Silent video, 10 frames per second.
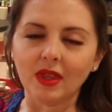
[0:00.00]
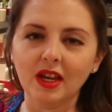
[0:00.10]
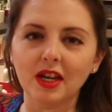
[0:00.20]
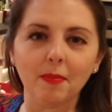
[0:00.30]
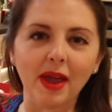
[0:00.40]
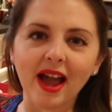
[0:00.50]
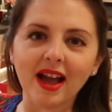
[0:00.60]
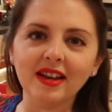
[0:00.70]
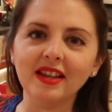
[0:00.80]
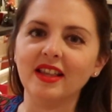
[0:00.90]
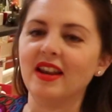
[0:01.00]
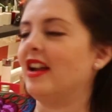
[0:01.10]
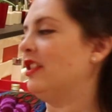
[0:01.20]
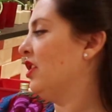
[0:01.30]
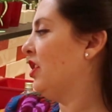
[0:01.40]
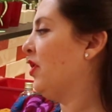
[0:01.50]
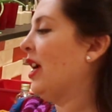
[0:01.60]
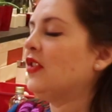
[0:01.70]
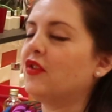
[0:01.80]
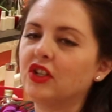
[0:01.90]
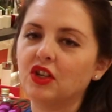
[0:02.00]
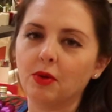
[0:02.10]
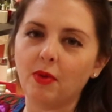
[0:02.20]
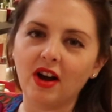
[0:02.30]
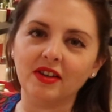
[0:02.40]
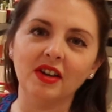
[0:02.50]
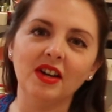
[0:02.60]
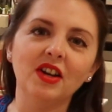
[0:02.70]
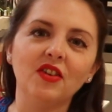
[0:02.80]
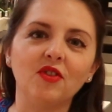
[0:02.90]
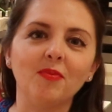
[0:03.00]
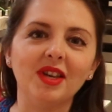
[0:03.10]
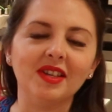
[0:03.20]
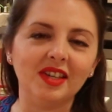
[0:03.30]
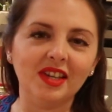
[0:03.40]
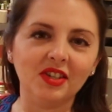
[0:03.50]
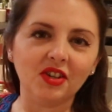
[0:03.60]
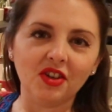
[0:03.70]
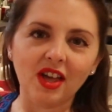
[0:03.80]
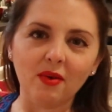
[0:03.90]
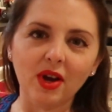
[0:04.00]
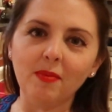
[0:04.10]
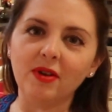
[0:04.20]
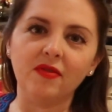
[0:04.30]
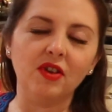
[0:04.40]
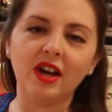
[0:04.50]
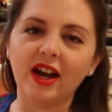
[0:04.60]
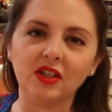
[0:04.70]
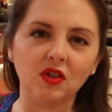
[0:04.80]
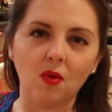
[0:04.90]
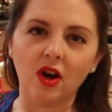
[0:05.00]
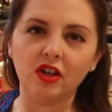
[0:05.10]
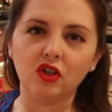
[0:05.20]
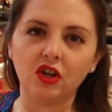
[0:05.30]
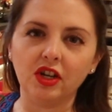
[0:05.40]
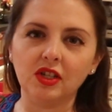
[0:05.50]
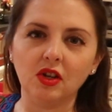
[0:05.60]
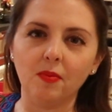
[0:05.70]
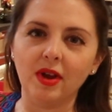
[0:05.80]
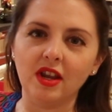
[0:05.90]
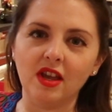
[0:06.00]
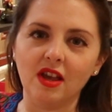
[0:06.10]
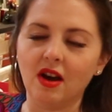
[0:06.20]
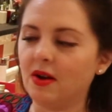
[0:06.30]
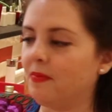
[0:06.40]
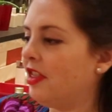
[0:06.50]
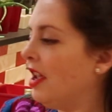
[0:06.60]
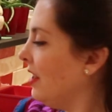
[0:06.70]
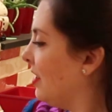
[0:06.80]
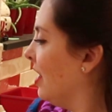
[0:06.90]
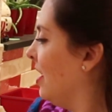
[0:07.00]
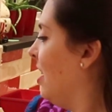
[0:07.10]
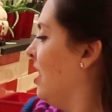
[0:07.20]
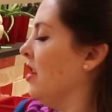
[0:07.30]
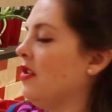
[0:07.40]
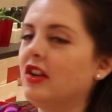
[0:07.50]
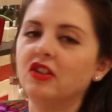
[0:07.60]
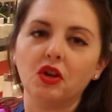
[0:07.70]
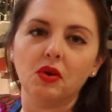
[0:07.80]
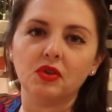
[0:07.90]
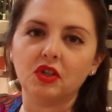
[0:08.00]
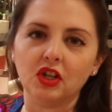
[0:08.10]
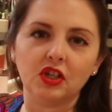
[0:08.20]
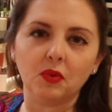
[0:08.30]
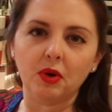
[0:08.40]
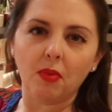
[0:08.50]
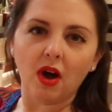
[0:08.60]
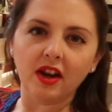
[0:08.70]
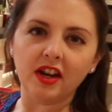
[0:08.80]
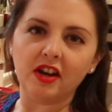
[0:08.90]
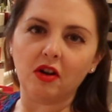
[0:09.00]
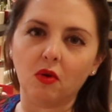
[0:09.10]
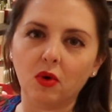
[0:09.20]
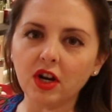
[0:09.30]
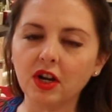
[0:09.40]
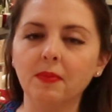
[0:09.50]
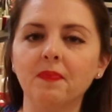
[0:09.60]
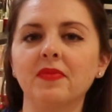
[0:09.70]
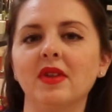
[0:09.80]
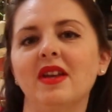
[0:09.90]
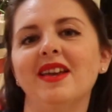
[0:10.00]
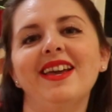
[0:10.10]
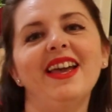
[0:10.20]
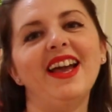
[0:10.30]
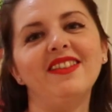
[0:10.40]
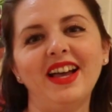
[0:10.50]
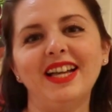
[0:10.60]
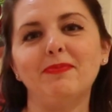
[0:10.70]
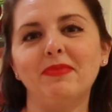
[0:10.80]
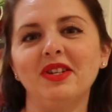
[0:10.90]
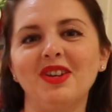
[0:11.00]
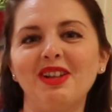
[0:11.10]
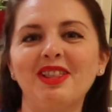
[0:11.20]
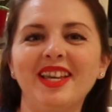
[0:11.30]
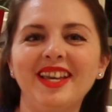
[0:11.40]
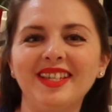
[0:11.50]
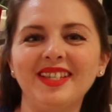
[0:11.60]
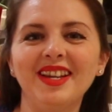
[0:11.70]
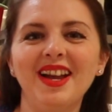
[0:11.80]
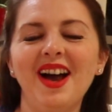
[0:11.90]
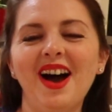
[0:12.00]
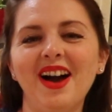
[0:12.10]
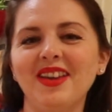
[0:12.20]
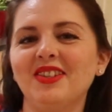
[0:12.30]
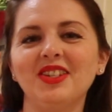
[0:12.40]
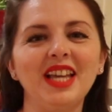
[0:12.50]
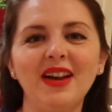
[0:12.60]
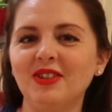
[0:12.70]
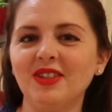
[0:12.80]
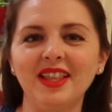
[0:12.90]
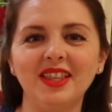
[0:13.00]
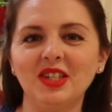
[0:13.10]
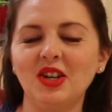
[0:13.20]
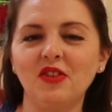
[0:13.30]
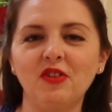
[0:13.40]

pan and then I just transfer it to the pot. For me it's easier that way, but if you guys don't want to dirty so many things, you can use just one pot and it'll work. And last but not least, You just have to let this cook